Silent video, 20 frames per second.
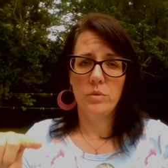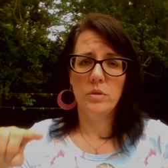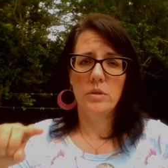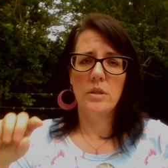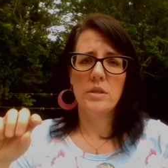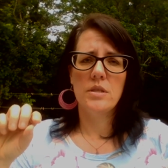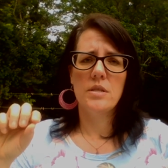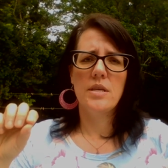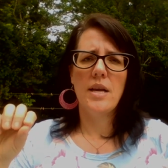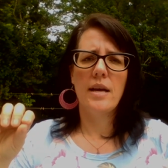
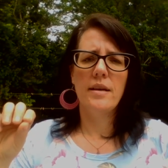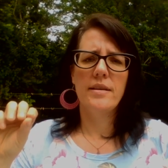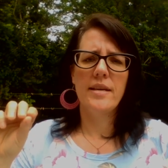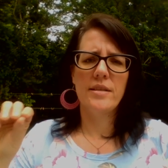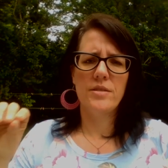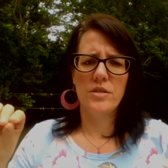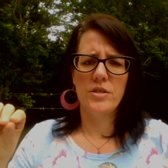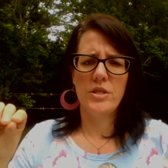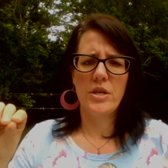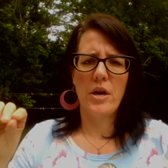It's not
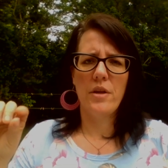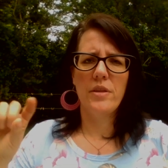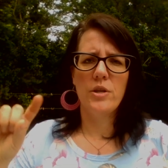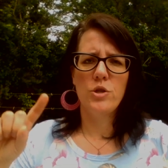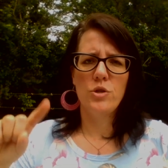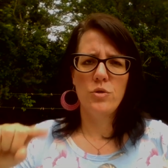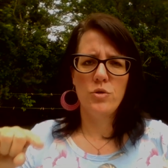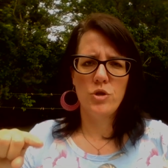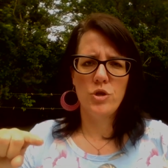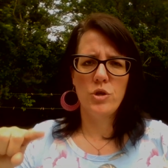necessary
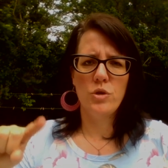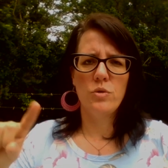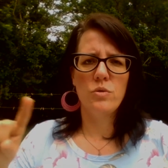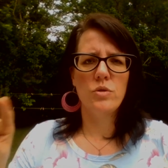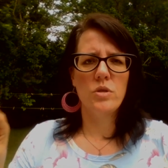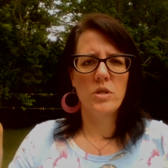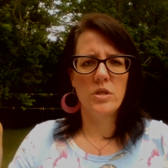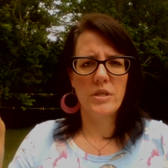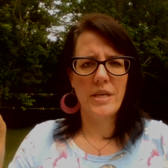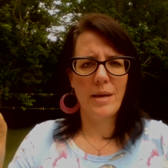that you choose
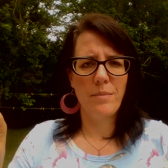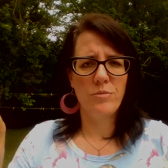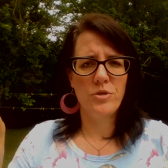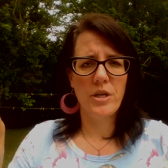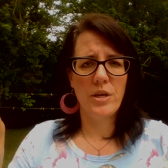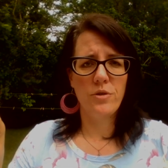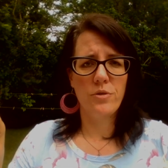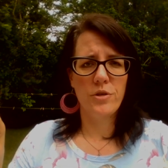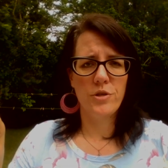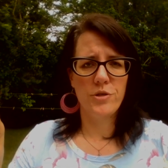the same
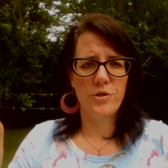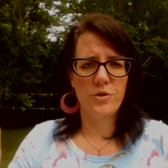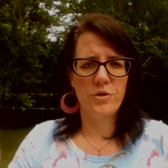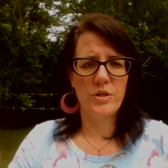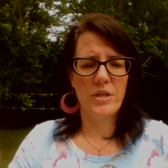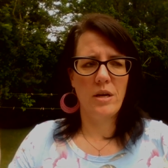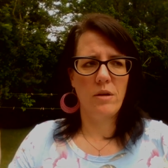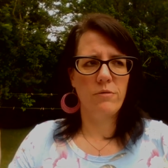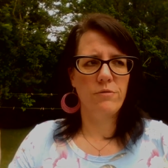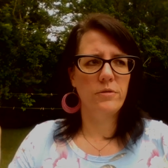gender as
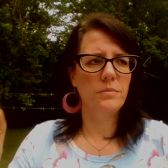yourself.